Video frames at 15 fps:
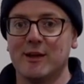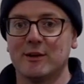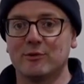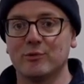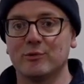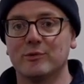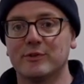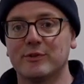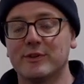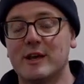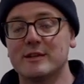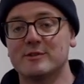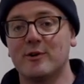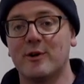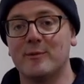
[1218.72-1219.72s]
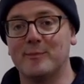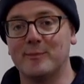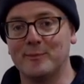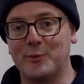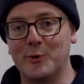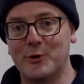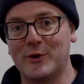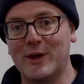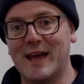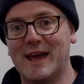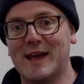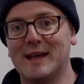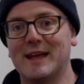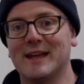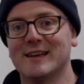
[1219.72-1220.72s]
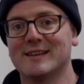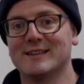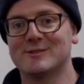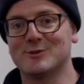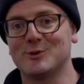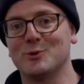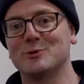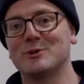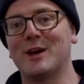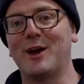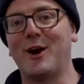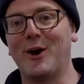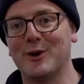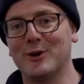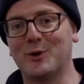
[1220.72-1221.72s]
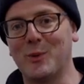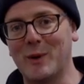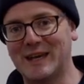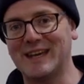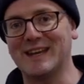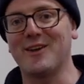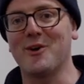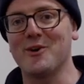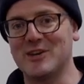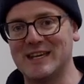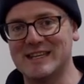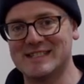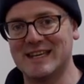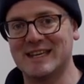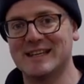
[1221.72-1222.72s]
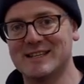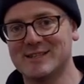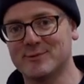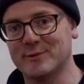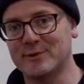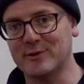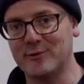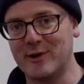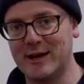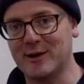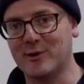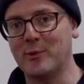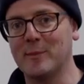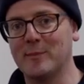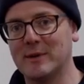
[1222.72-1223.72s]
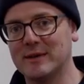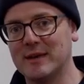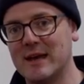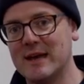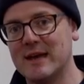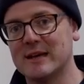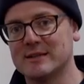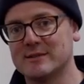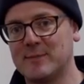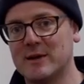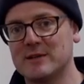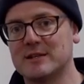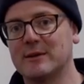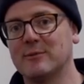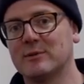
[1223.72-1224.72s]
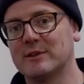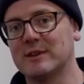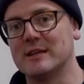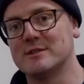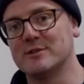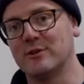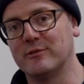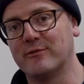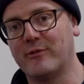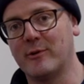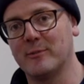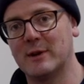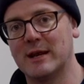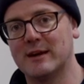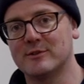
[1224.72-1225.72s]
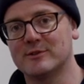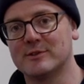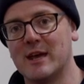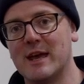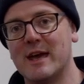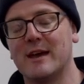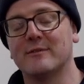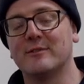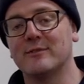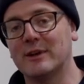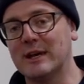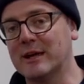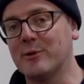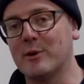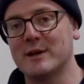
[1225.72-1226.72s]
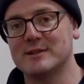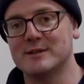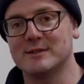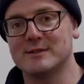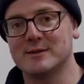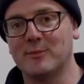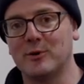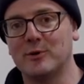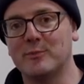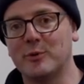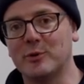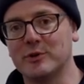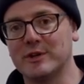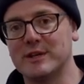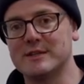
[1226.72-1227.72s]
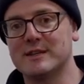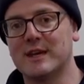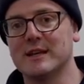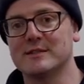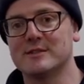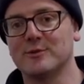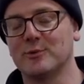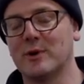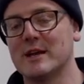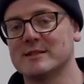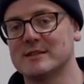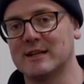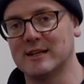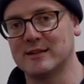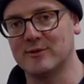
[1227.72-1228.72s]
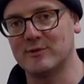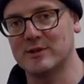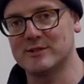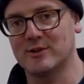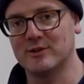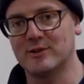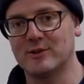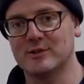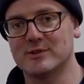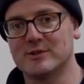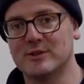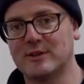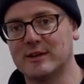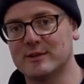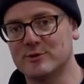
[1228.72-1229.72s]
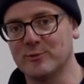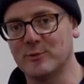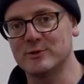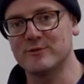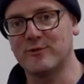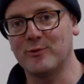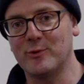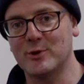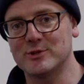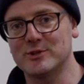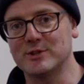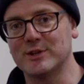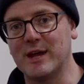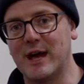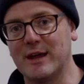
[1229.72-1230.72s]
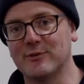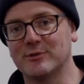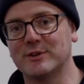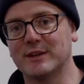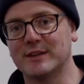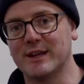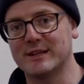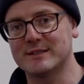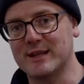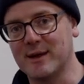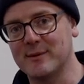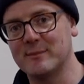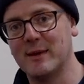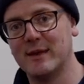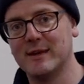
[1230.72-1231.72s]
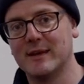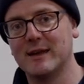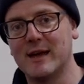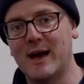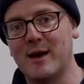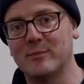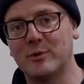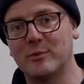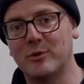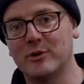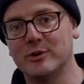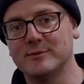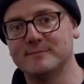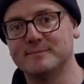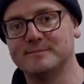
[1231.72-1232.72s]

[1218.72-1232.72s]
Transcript: So that's our brew day. Shows you how quick and how easy it is with the right equipment, especially with these new ferminators. If you have any questions about brewing these kits, don't hesitate to reach out to us. Thanks so much for watching, and until next time, happy brewing.